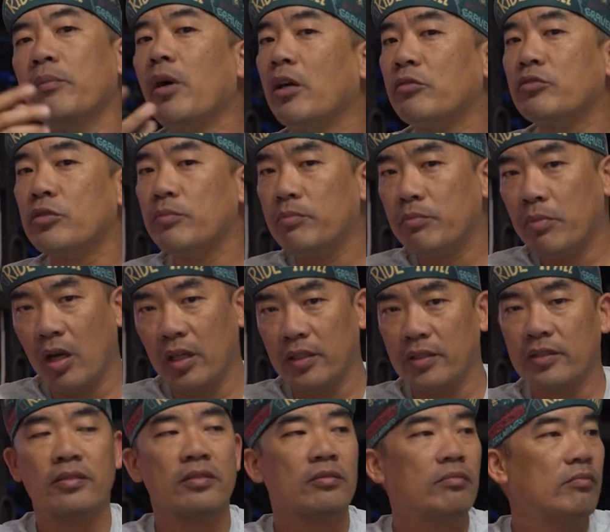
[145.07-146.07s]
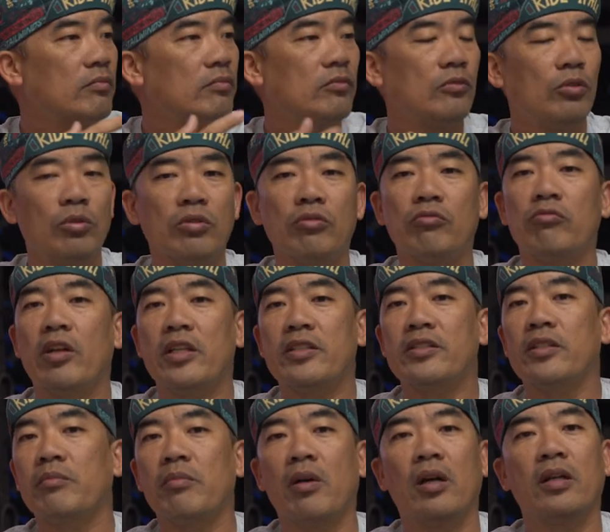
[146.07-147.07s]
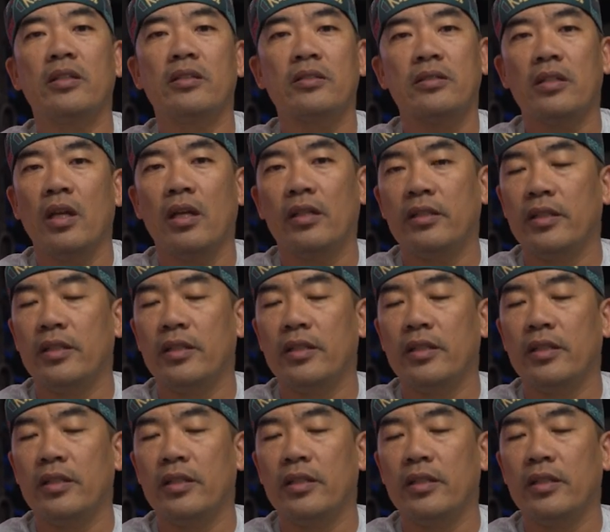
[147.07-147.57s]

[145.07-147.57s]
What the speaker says: mountain bikes, all the racing bikes.